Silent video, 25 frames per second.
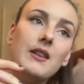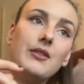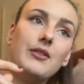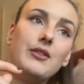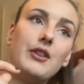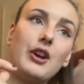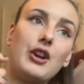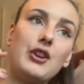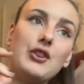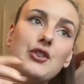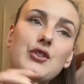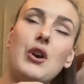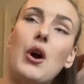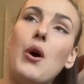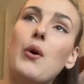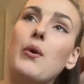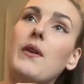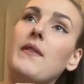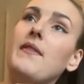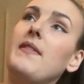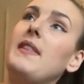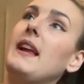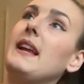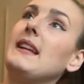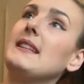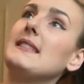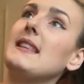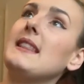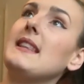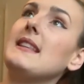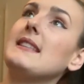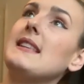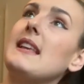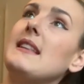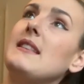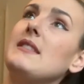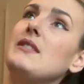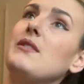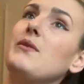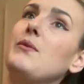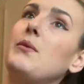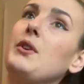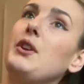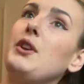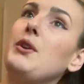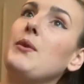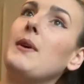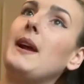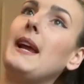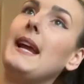the control of things in the sense of what
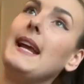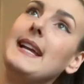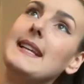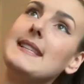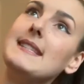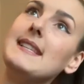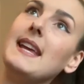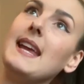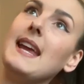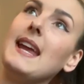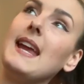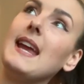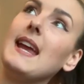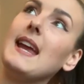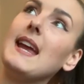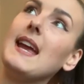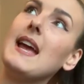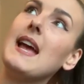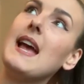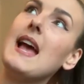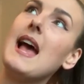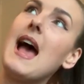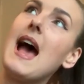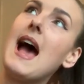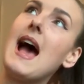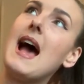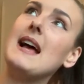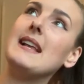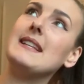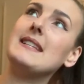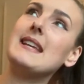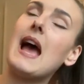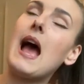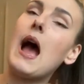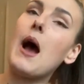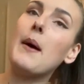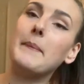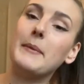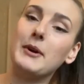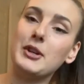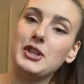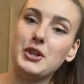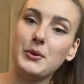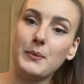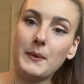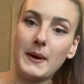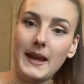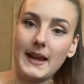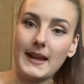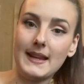you were eating and how much
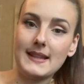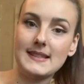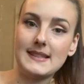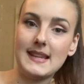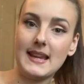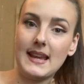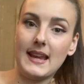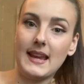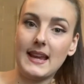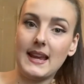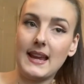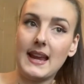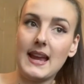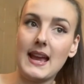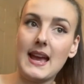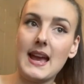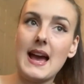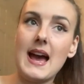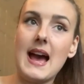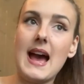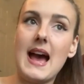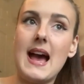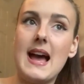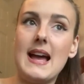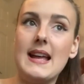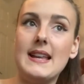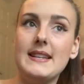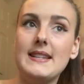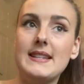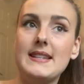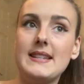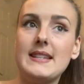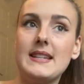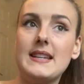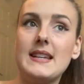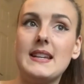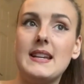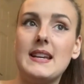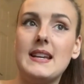you were eating, and